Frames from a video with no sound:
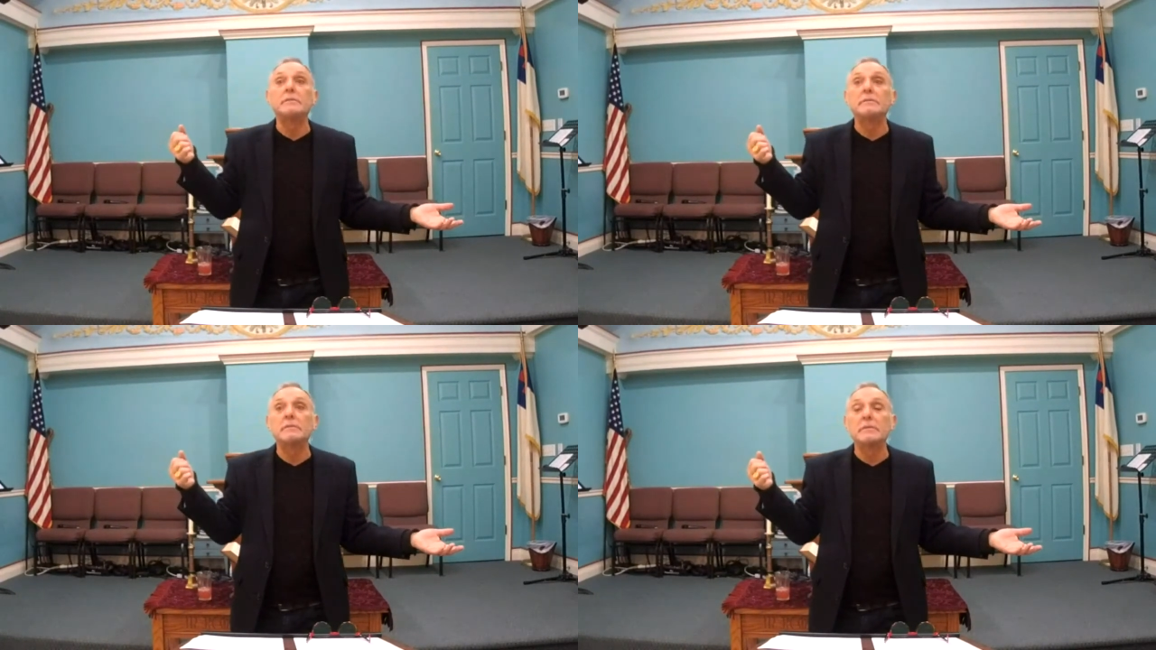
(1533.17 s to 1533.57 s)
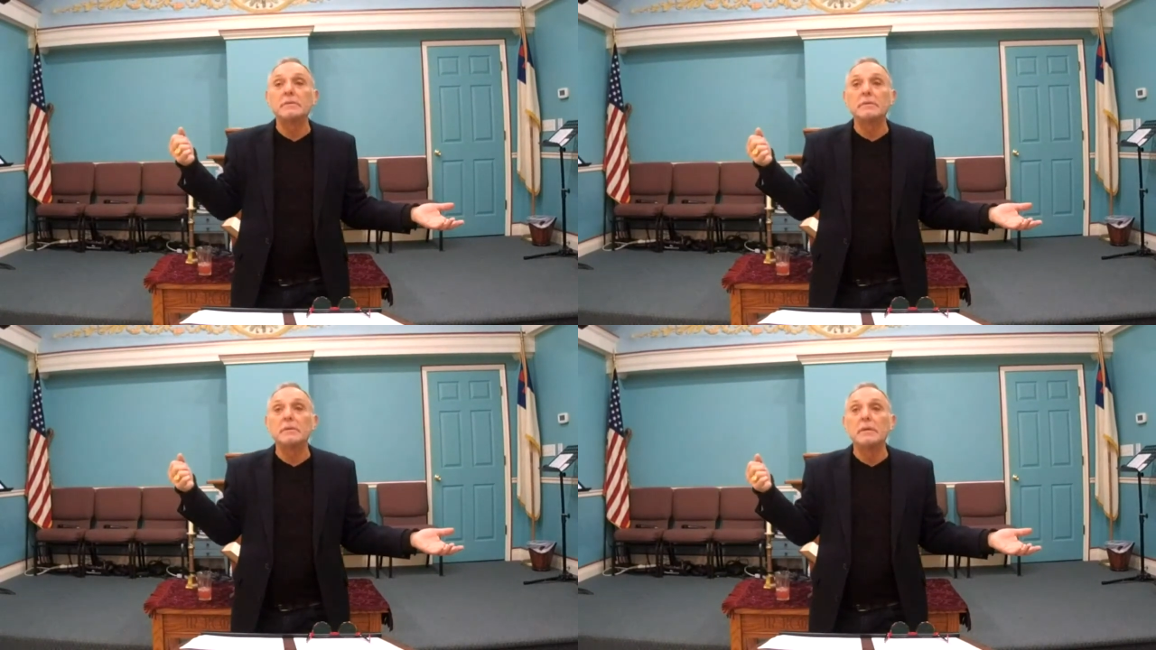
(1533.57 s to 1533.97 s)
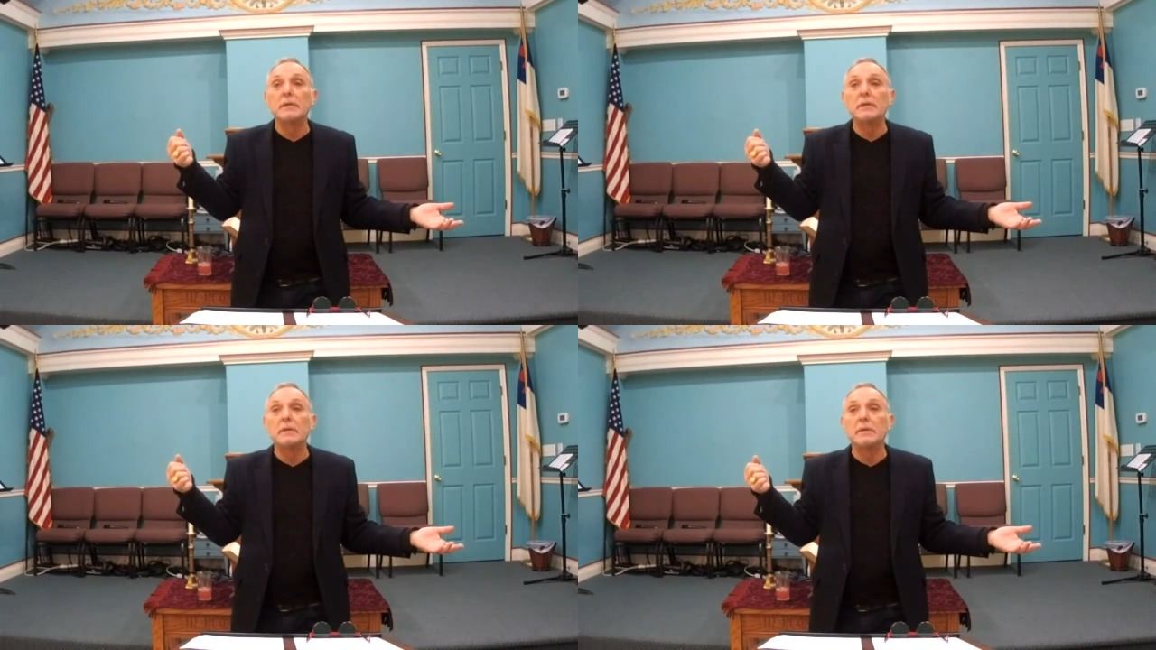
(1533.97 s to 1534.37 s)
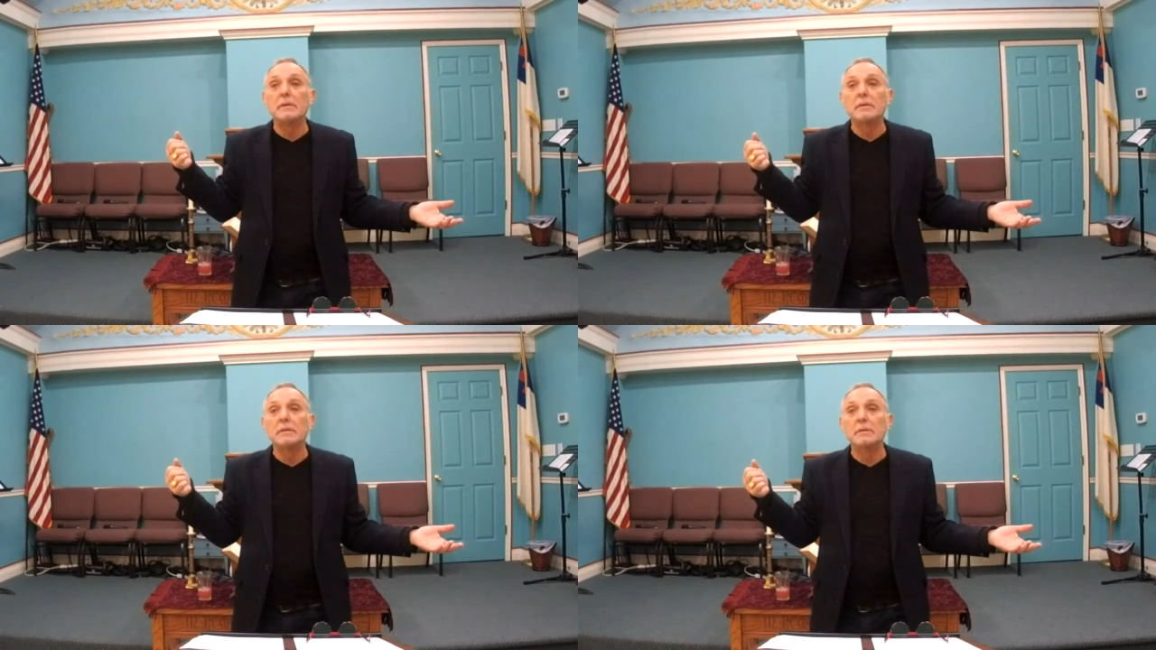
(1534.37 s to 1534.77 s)

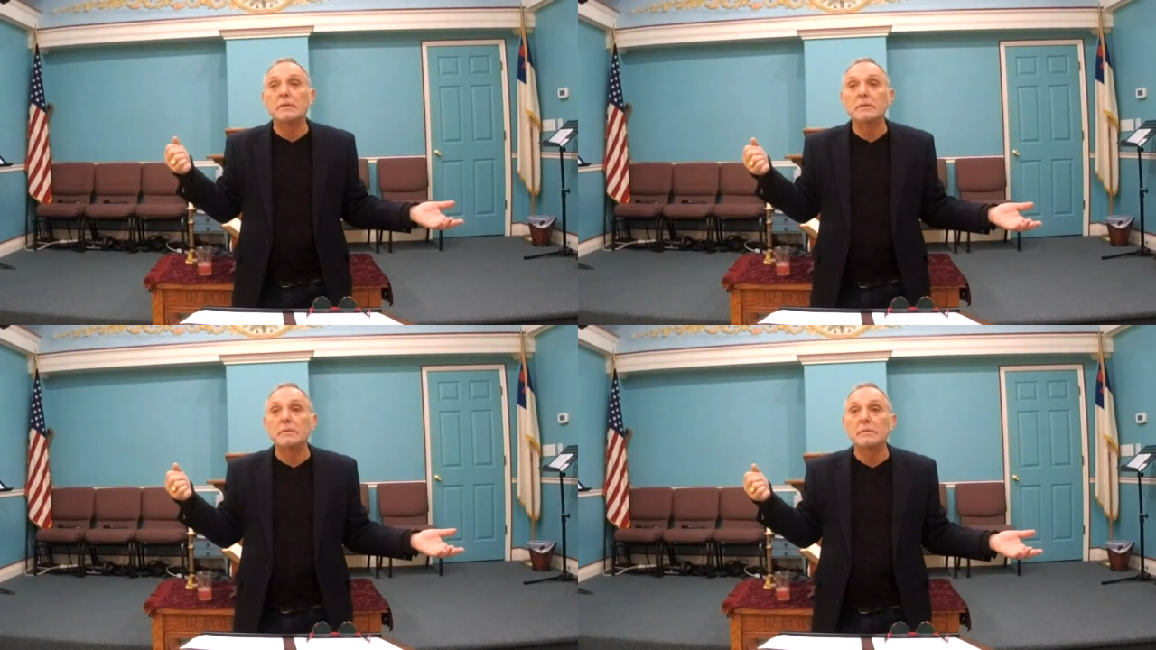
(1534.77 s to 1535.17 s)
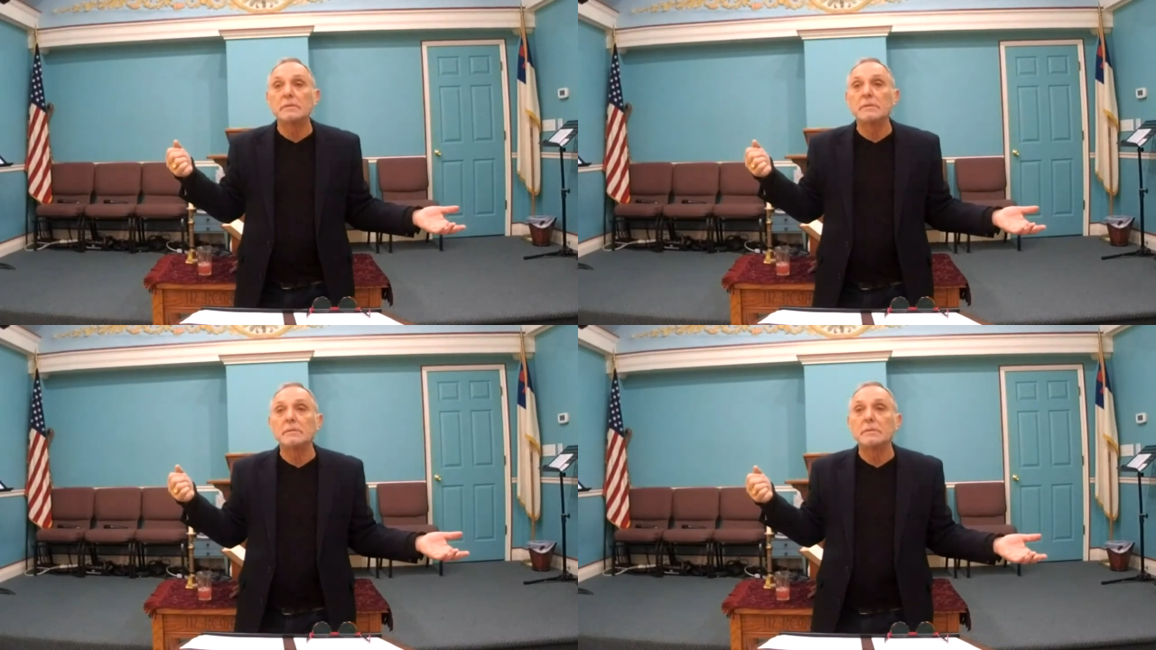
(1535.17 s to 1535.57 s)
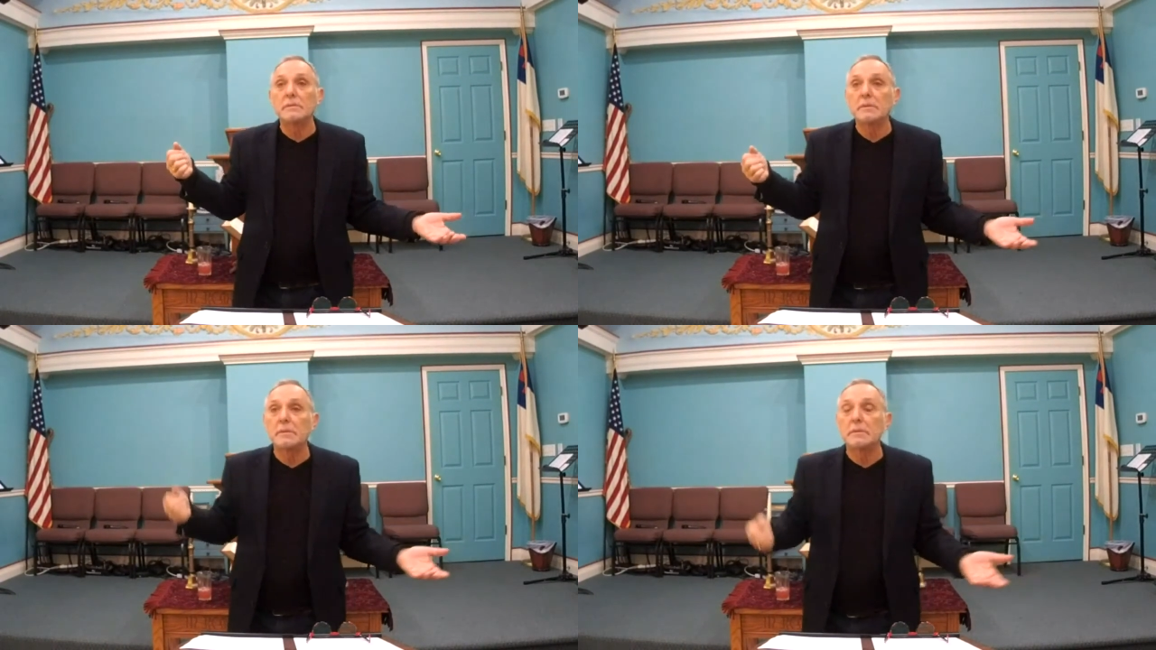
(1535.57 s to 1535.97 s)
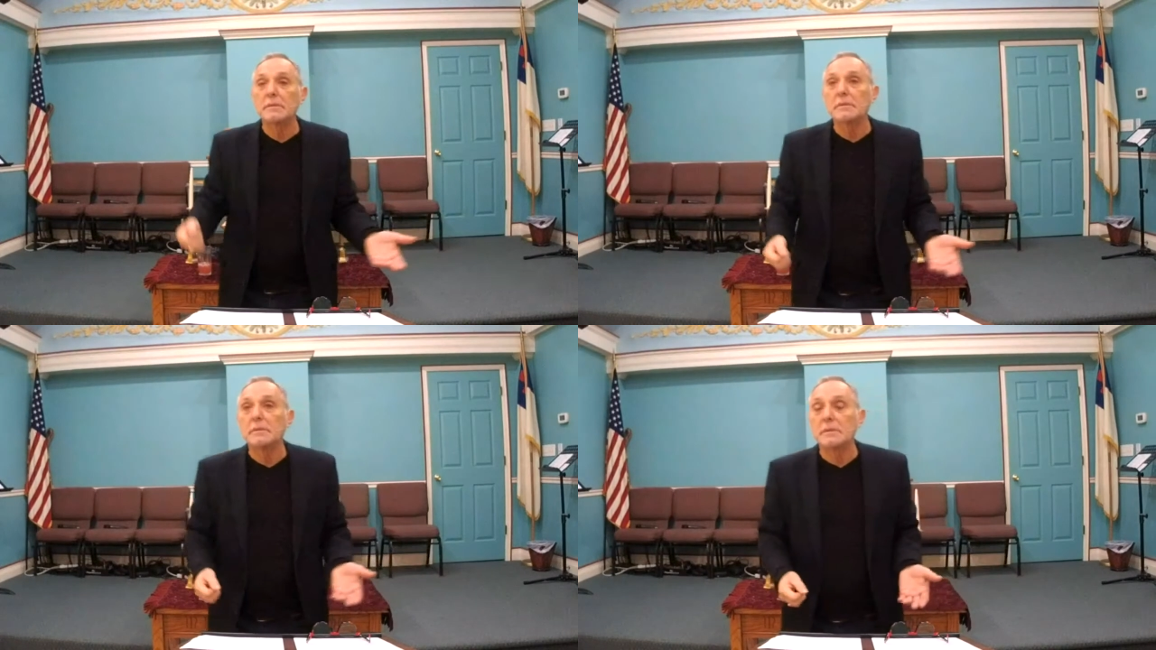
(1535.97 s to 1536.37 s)

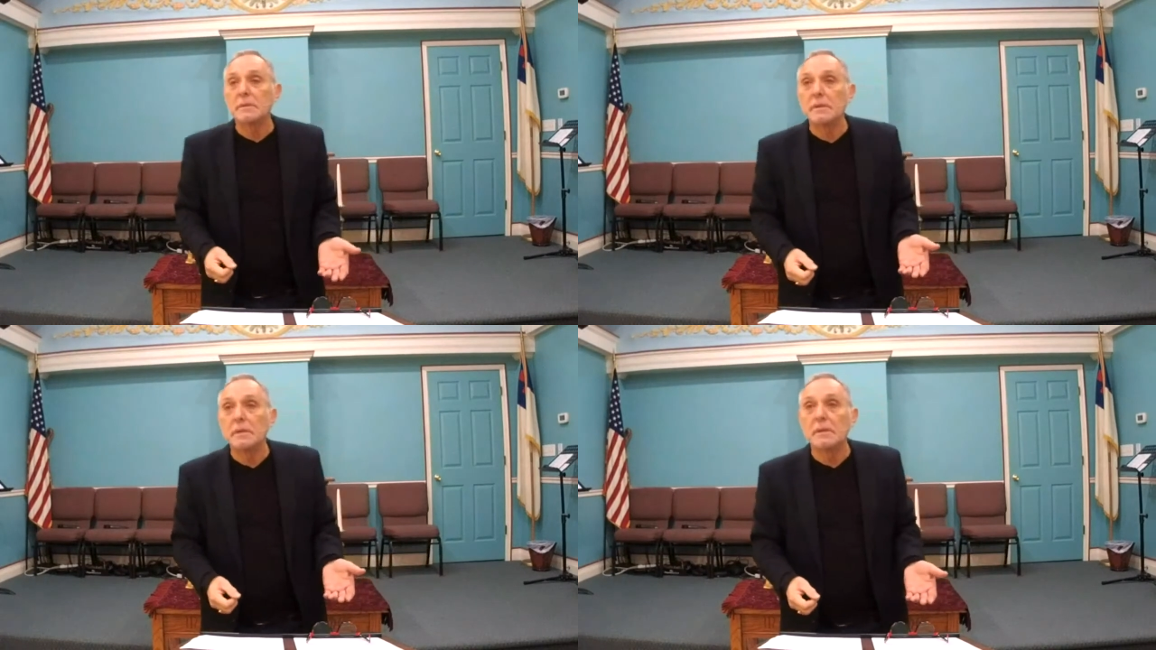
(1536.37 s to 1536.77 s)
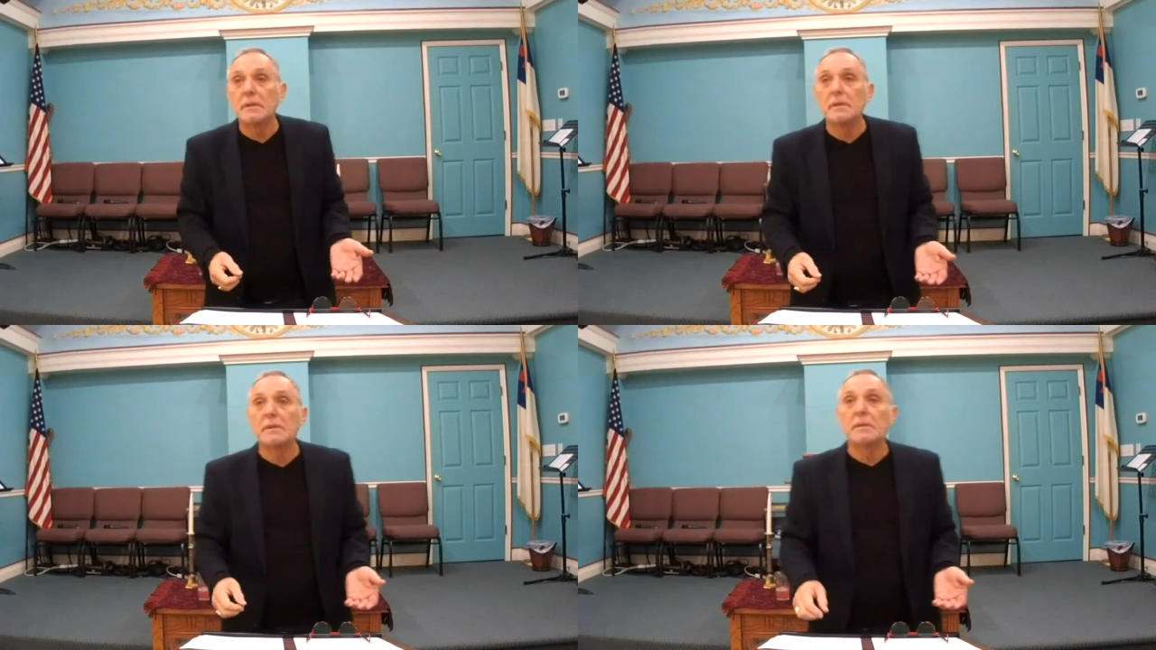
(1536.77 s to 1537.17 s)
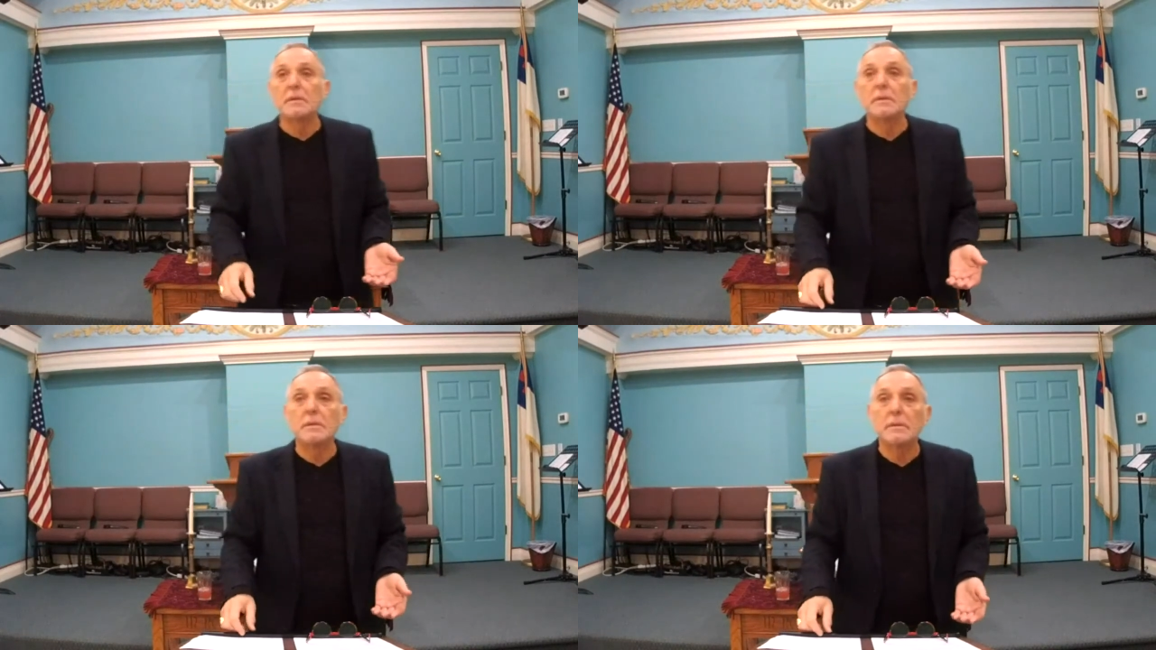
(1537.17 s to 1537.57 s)
[no speech]